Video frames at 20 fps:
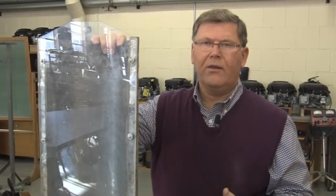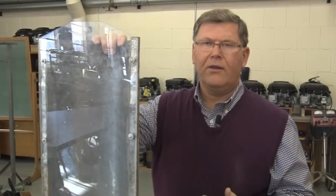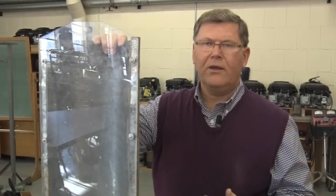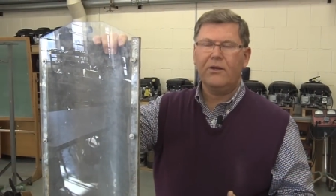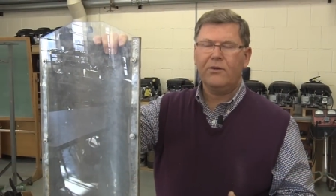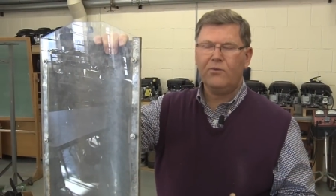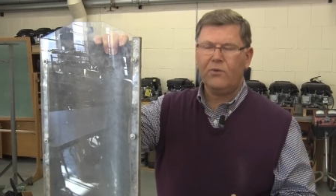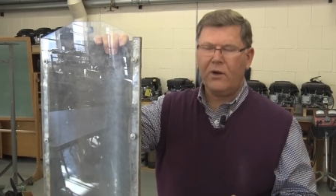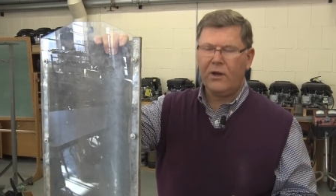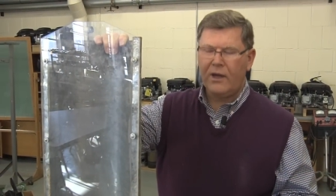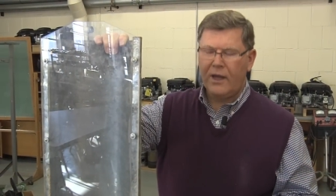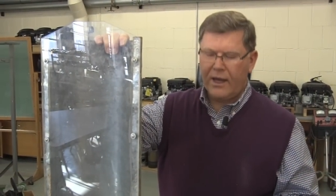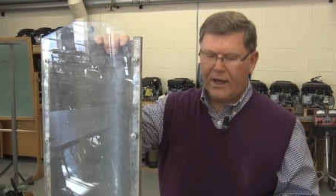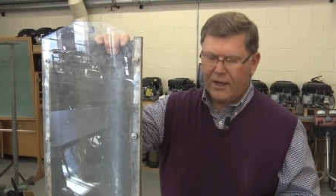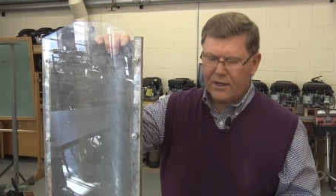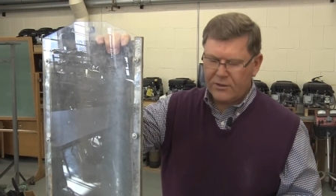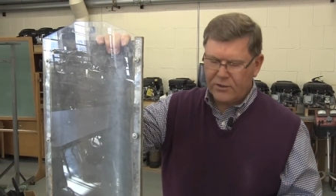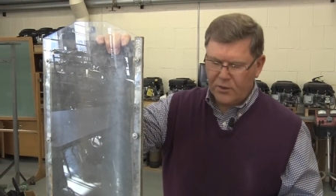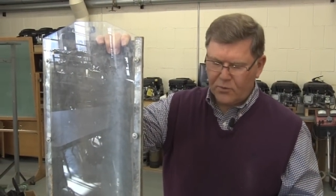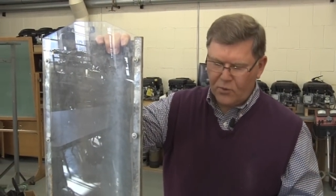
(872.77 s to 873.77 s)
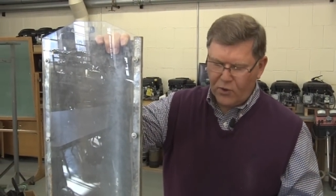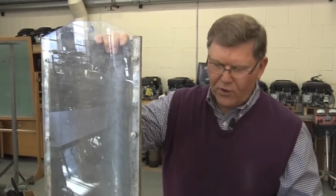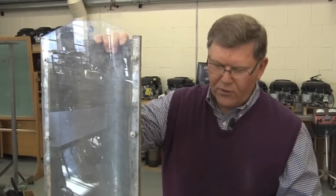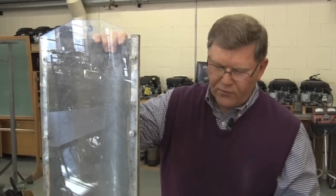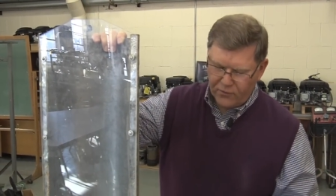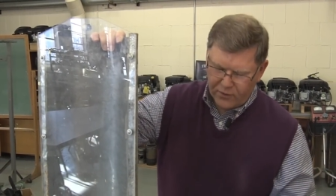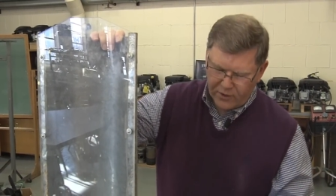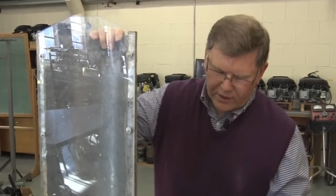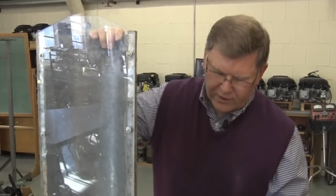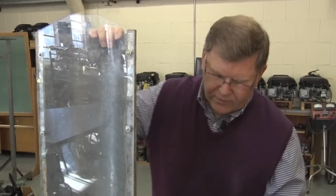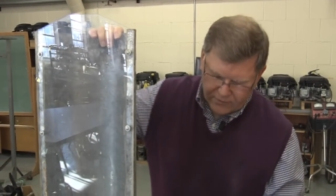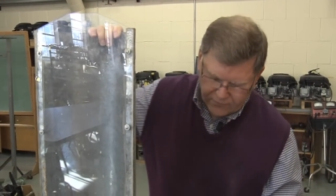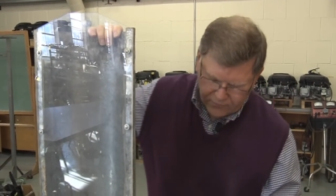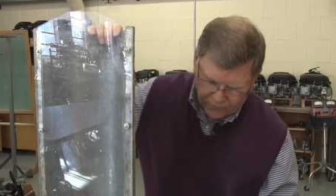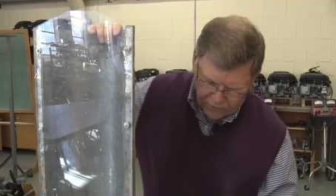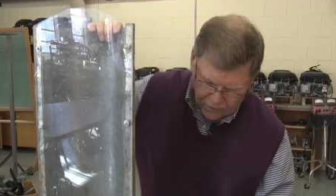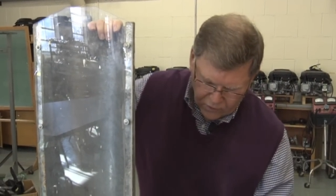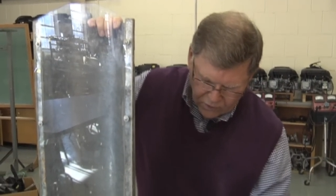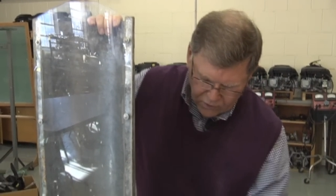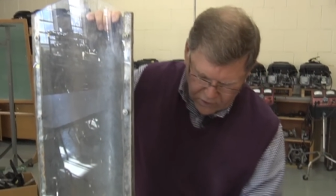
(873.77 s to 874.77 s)
This one has a perforated
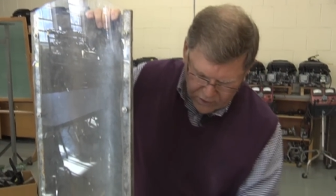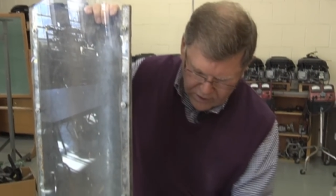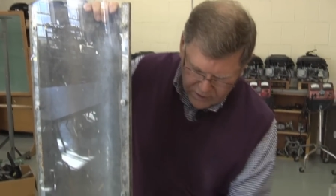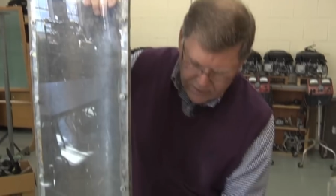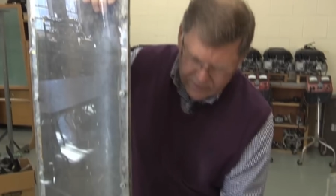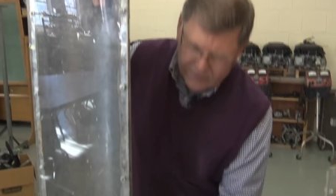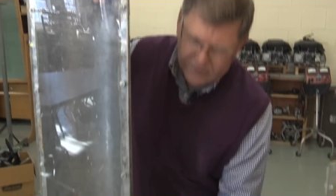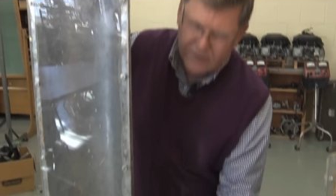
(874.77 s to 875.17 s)
floor,